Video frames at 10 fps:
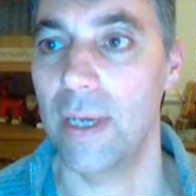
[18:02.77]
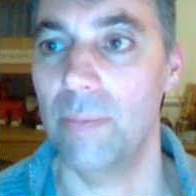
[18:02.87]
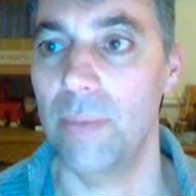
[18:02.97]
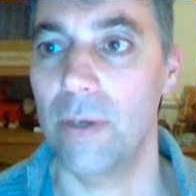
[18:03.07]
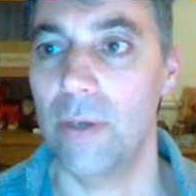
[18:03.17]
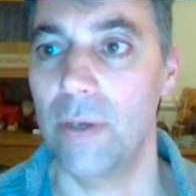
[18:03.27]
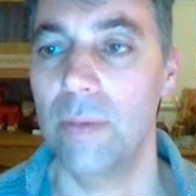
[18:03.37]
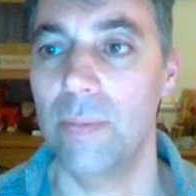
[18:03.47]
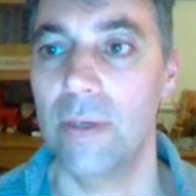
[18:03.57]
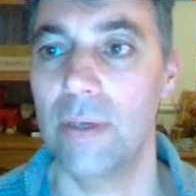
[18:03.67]
at
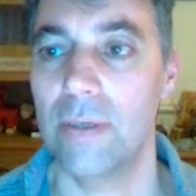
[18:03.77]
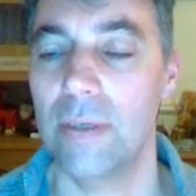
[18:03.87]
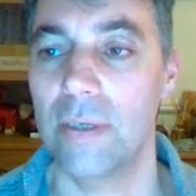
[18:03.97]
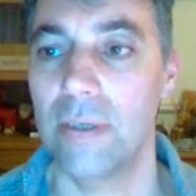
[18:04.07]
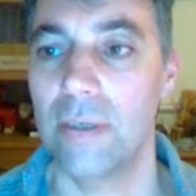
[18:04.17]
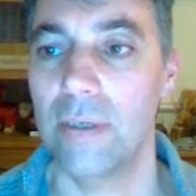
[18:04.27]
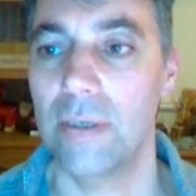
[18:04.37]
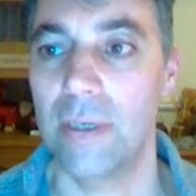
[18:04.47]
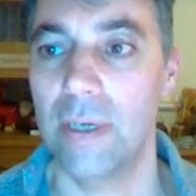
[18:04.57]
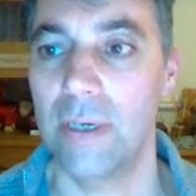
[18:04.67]
Bitcoin, because that's the
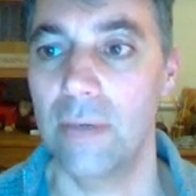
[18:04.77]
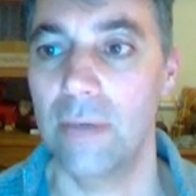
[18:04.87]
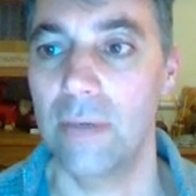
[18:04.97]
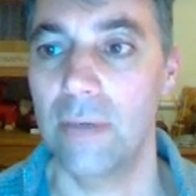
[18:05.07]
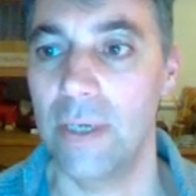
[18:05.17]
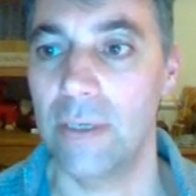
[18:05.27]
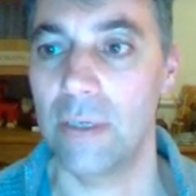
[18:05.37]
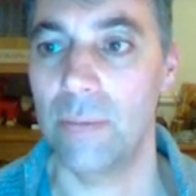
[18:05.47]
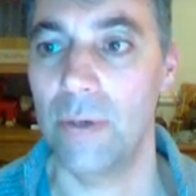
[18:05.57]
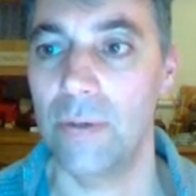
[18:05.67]
big daddy of all of these, I
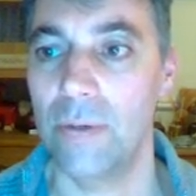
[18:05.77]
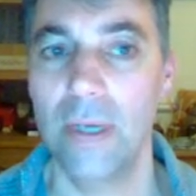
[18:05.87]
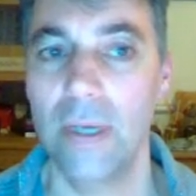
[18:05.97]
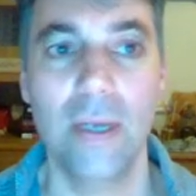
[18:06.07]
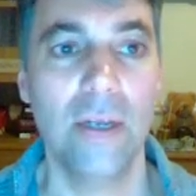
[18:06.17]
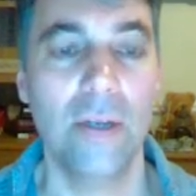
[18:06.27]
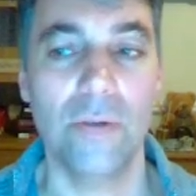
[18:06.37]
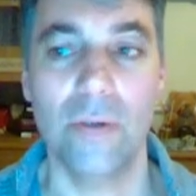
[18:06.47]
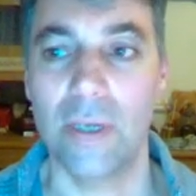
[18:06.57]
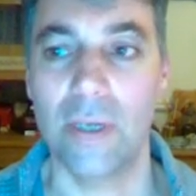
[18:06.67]
suppose. So
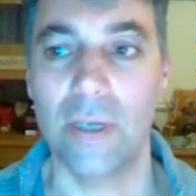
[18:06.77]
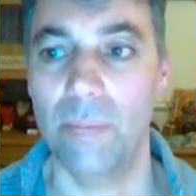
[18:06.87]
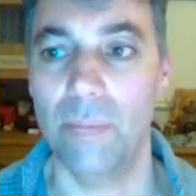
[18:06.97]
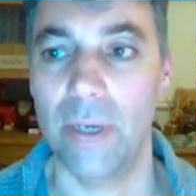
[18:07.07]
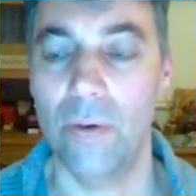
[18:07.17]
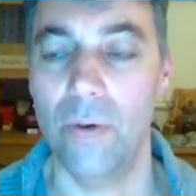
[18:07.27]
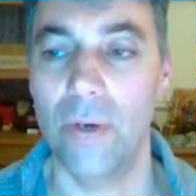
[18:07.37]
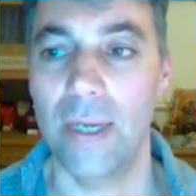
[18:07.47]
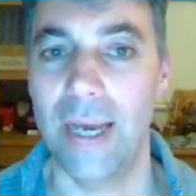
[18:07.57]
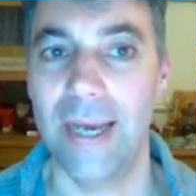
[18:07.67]
we'll take a look at
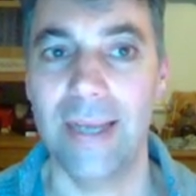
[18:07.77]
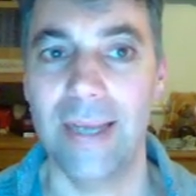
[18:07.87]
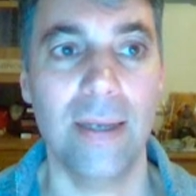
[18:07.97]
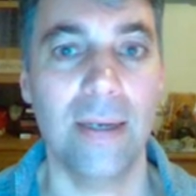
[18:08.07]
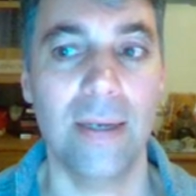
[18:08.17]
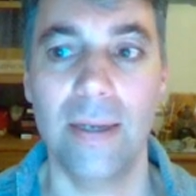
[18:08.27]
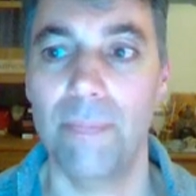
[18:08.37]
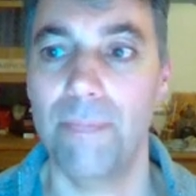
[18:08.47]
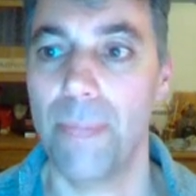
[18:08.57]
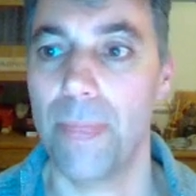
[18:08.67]
Bitcoin, and
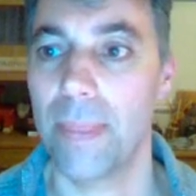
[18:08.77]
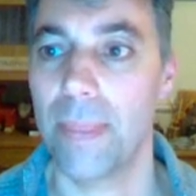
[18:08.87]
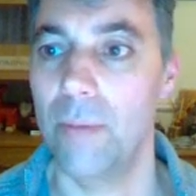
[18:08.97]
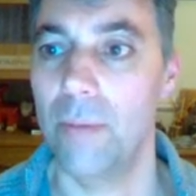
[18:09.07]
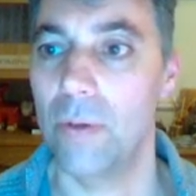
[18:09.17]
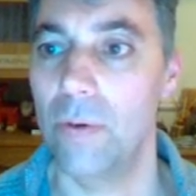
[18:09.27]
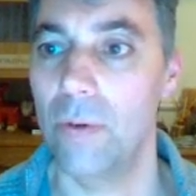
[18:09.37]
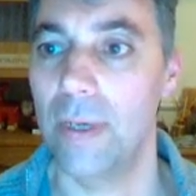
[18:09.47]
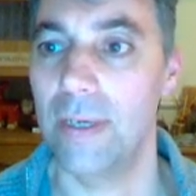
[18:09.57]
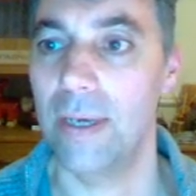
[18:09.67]
then we'll
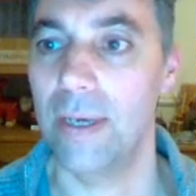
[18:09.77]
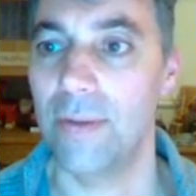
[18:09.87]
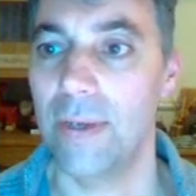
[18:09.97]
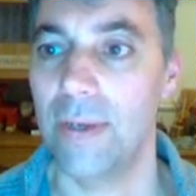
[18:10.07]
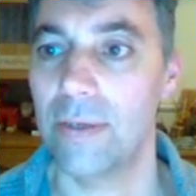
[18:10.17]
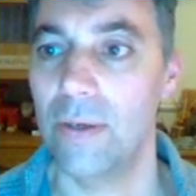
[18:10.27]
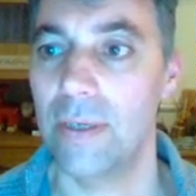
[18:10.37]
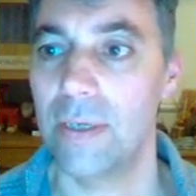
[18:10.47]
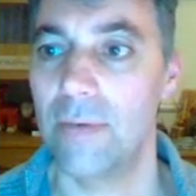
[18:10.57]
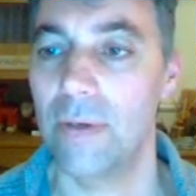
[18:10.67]
call it a day, I think. So
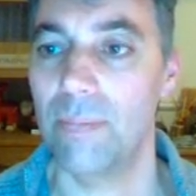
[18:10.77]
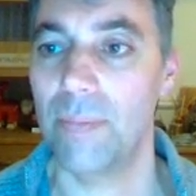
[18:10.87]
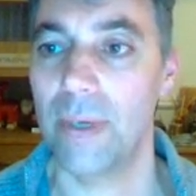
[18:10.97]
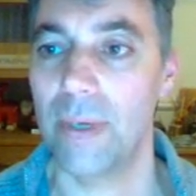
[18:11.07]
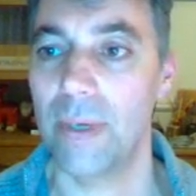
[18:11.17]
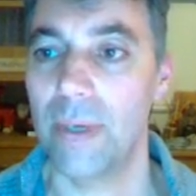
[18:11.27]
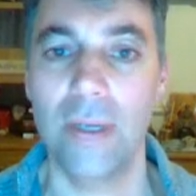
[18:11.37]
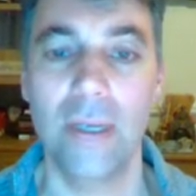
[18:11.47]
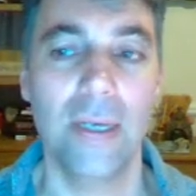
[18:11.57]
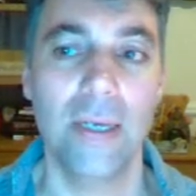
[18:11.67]
let's have a look. Bitcoin
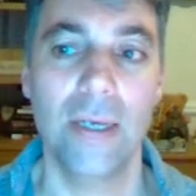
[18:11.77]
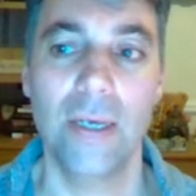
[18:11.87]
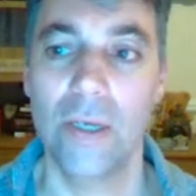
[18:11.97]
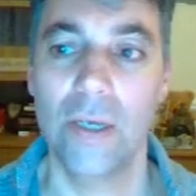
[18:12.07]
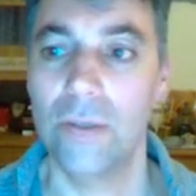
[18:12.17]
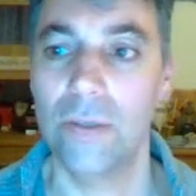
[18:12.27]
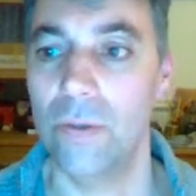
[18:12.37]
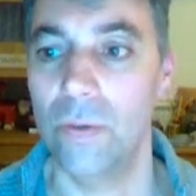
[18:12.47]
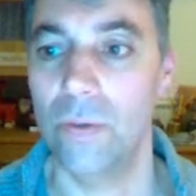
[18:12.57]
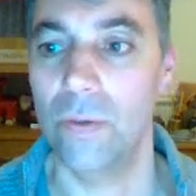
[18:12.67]

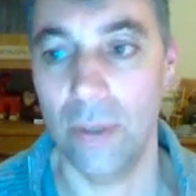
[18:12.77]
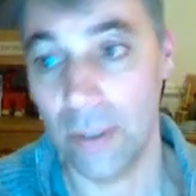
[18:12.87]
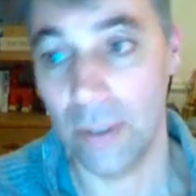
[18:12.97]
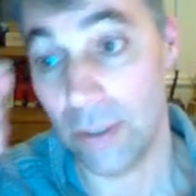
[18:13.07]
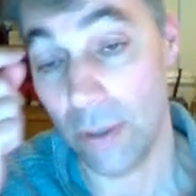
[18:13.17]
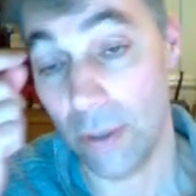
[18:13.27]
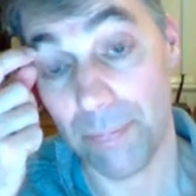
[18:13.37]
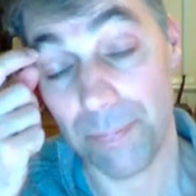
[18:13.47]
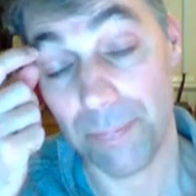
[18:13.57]
to the US dollar.